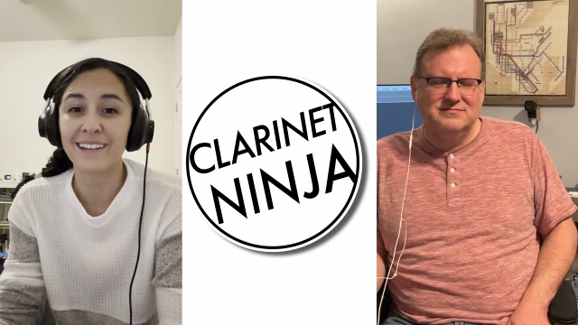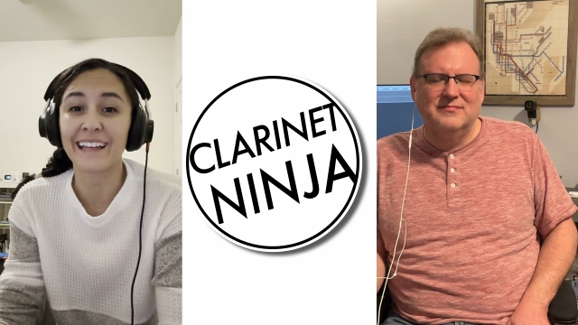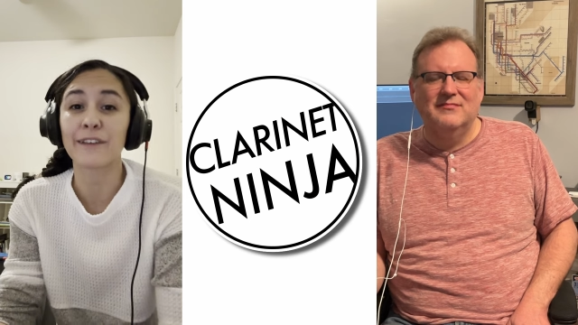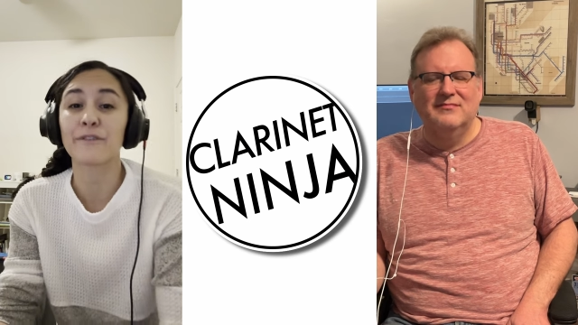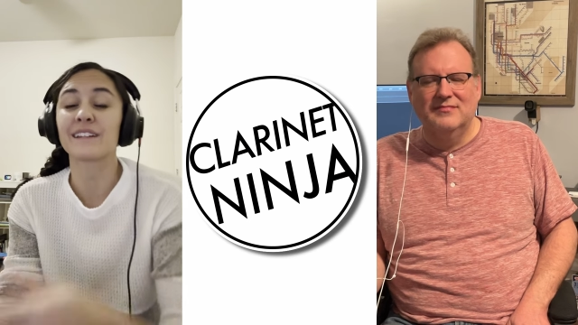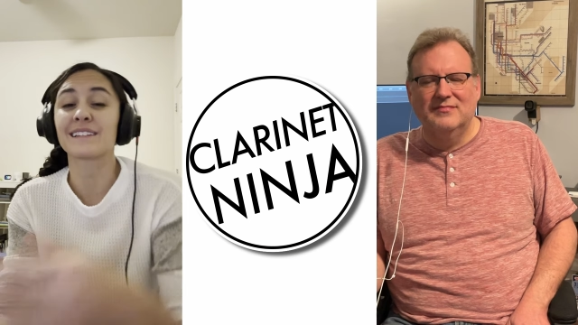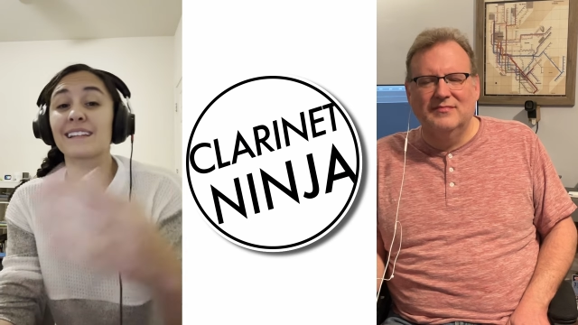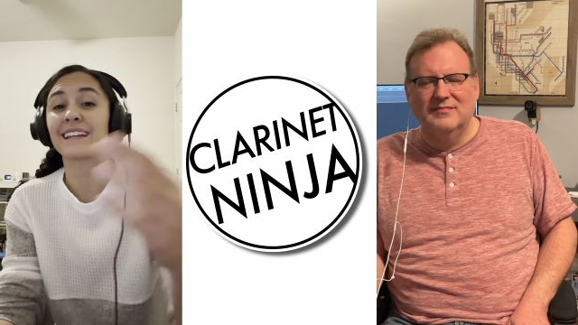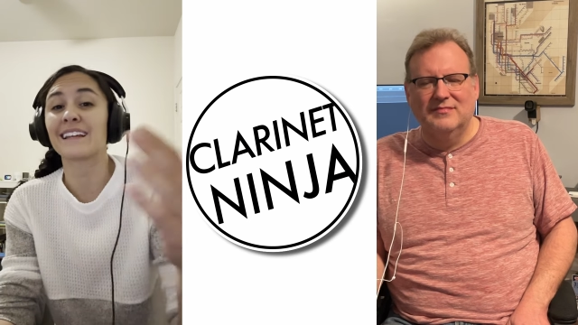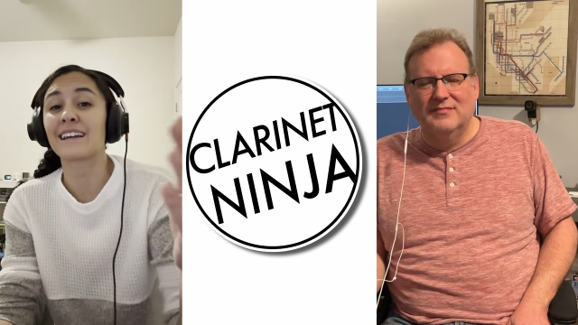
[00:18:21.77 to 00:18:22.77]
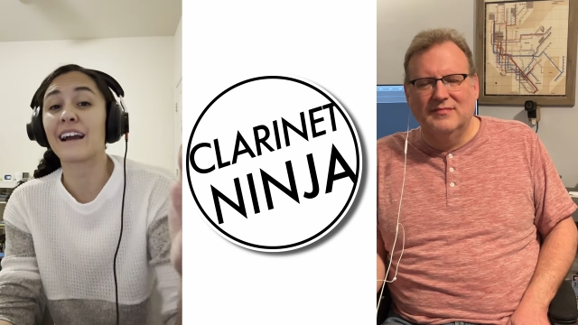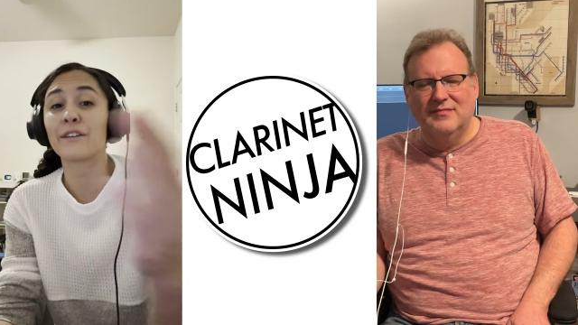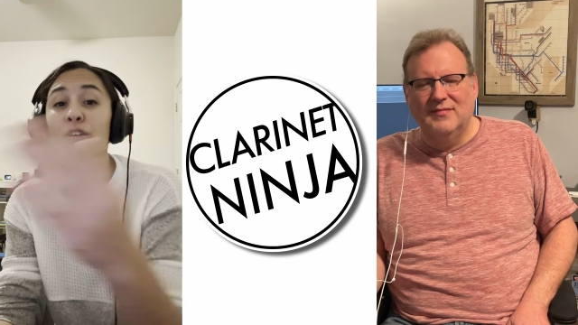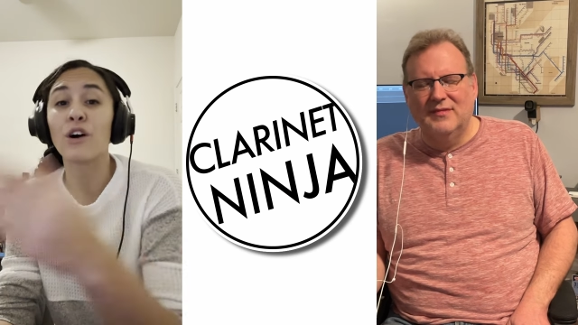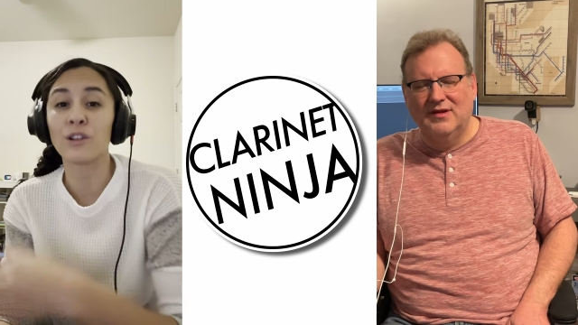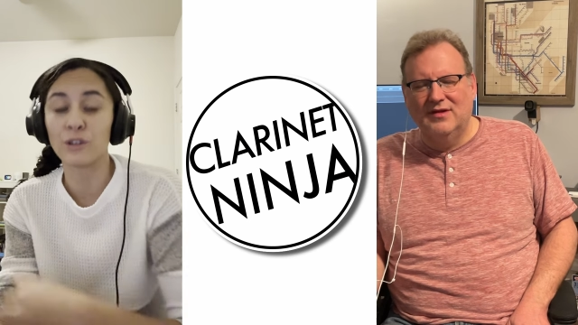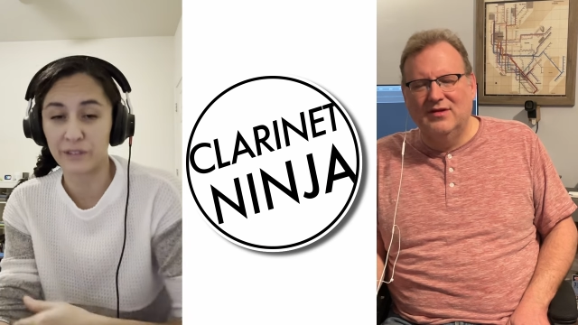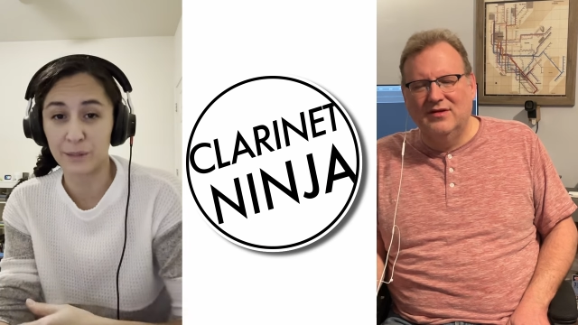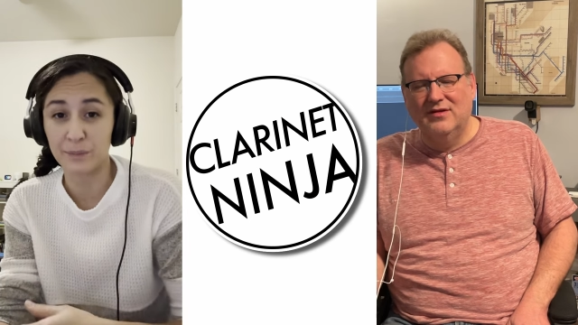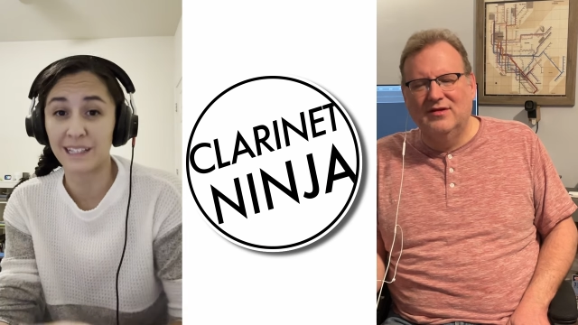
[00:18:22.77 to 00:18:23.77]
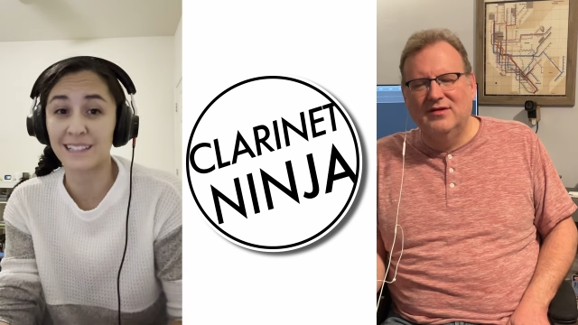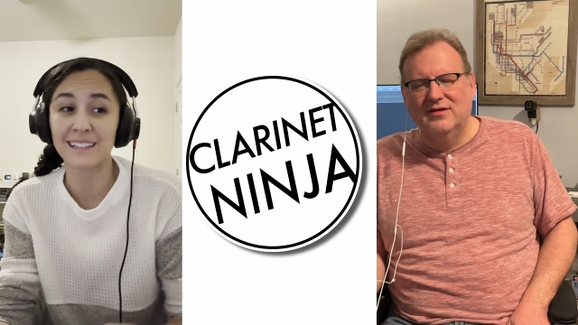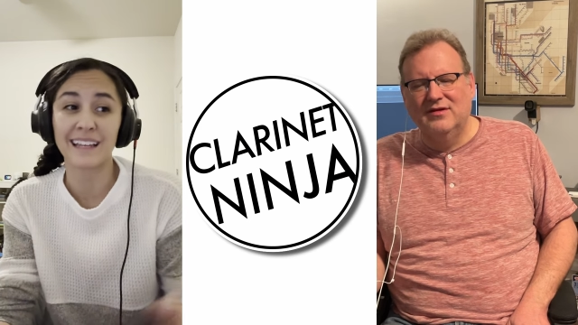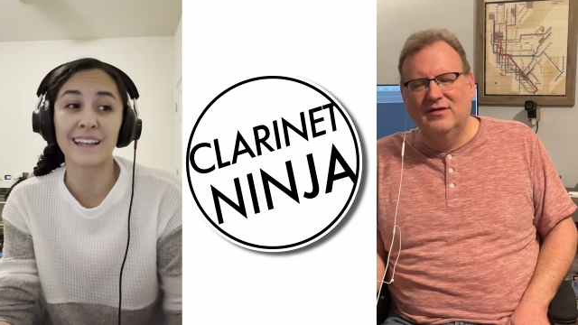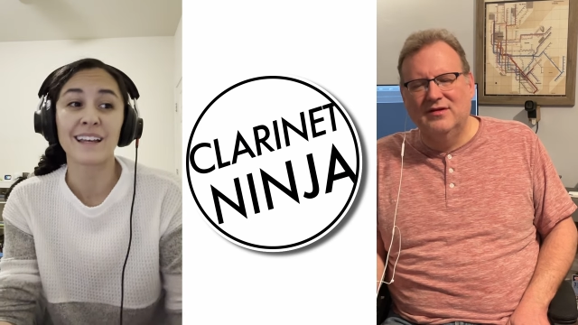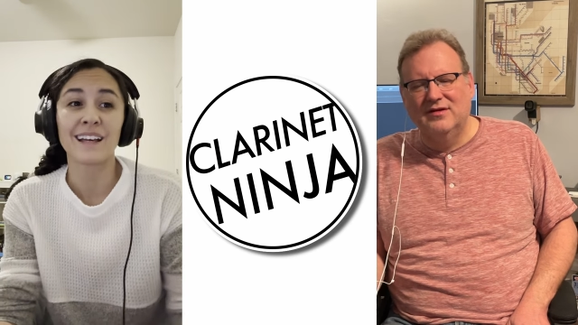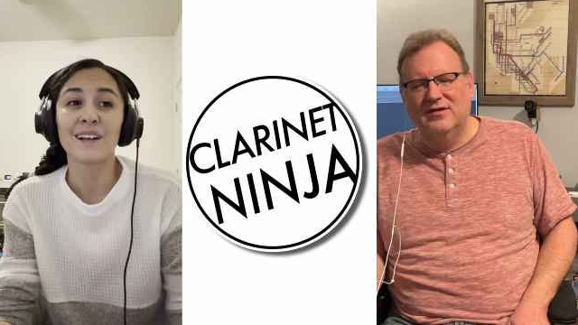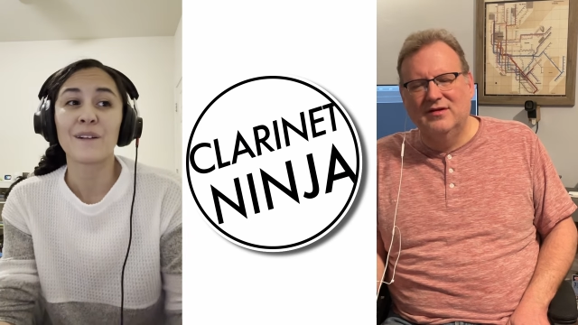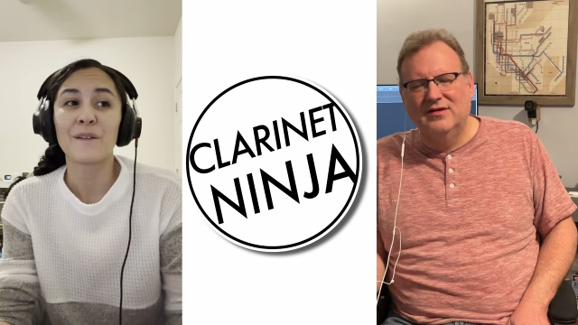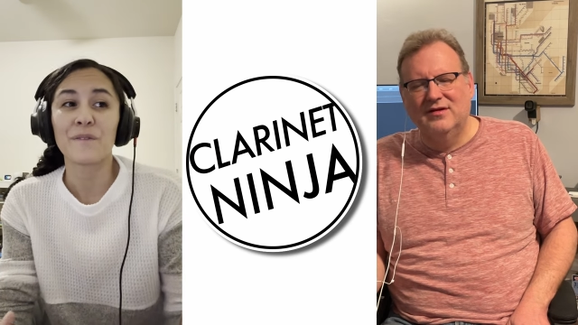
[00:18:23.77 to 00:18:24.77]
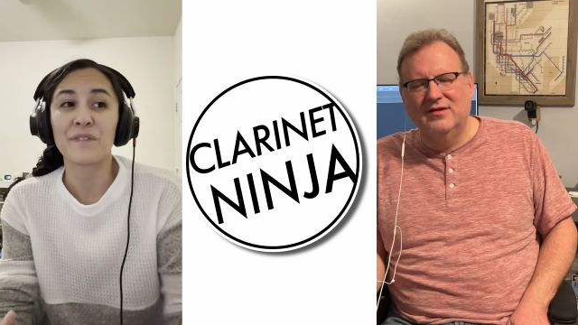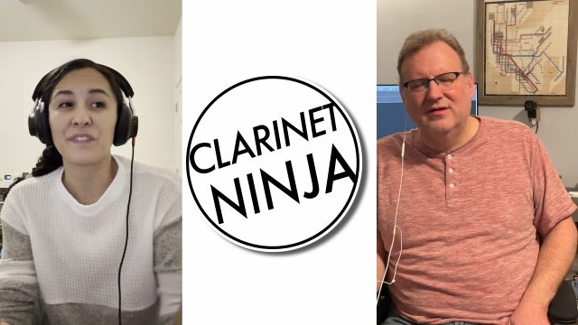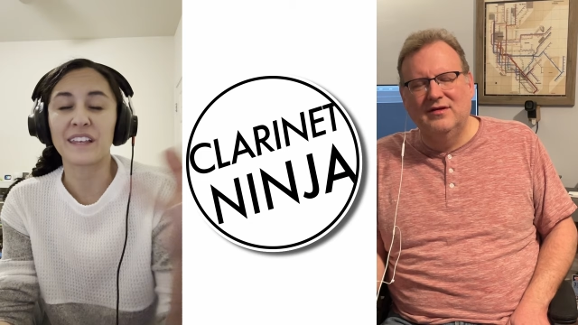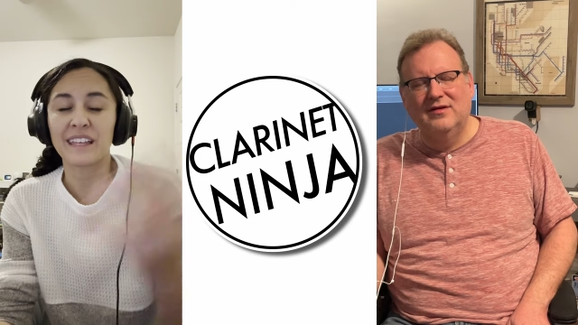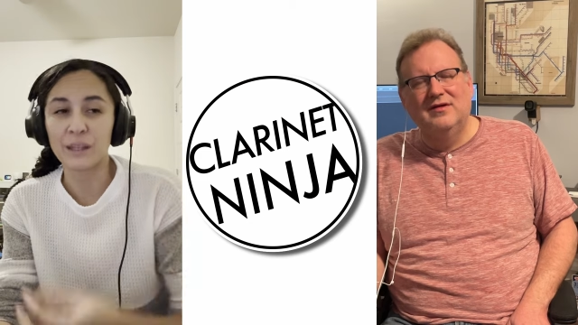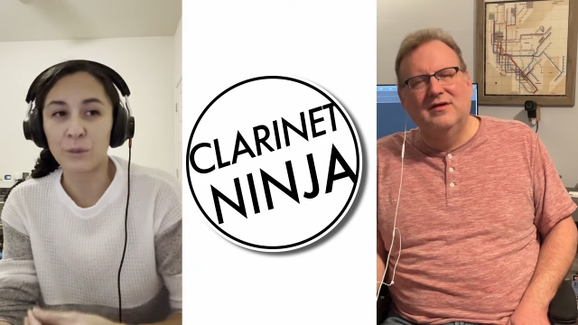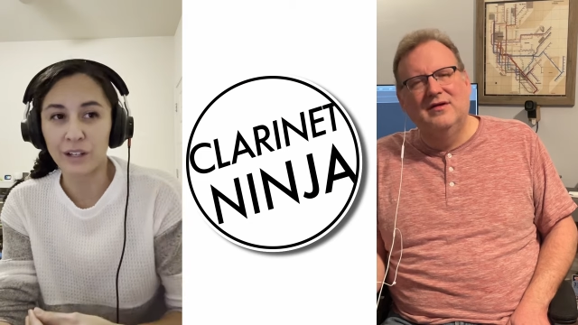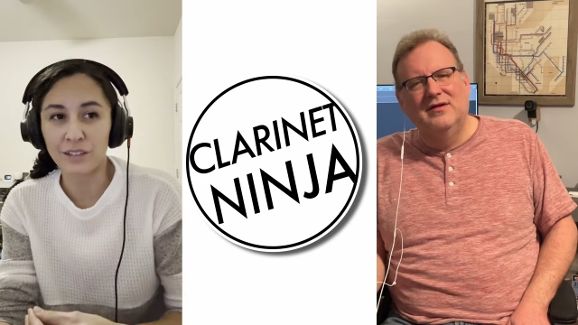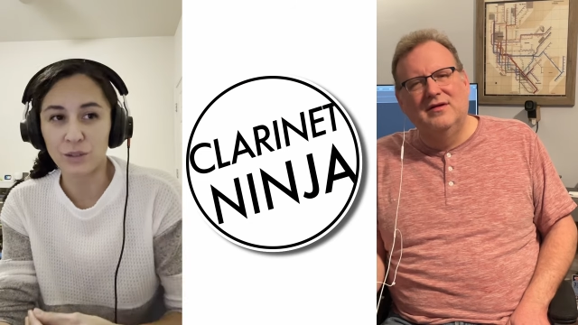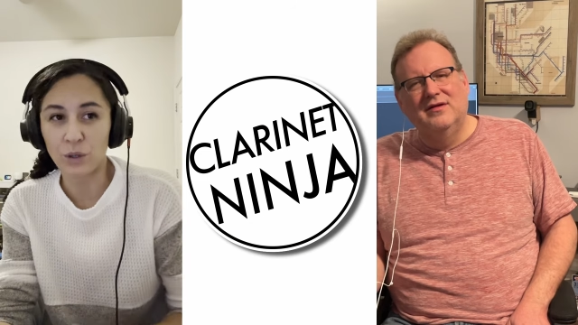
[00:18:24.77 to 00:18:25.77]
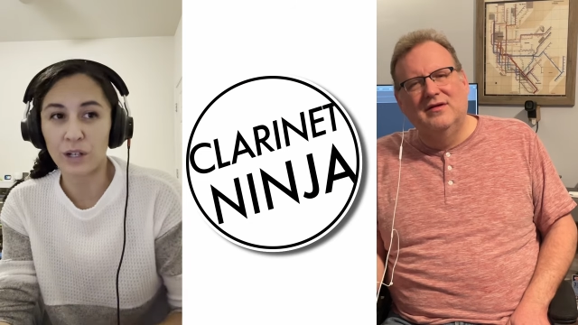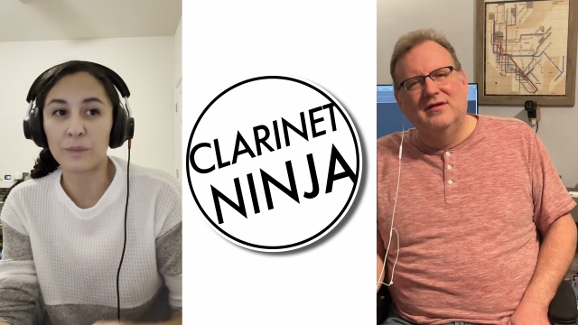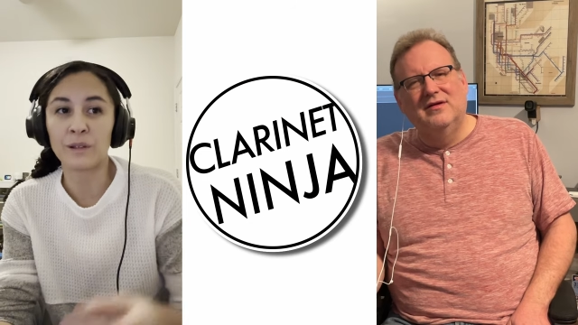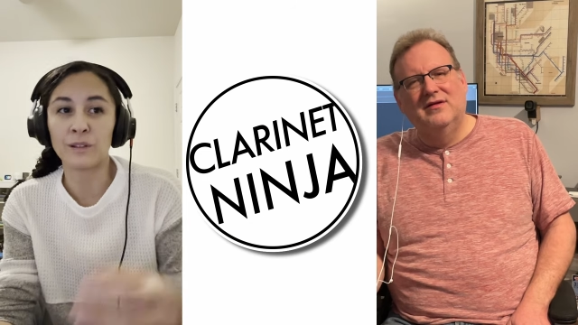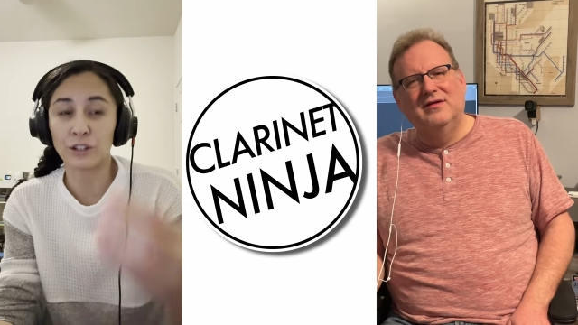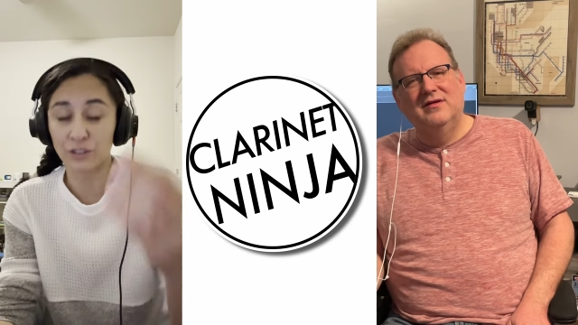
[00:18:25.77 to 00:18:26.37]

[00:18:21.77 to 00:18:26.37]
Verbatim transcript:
Speaker 1: Like if it's kind of all over the place, like the key work is horrible,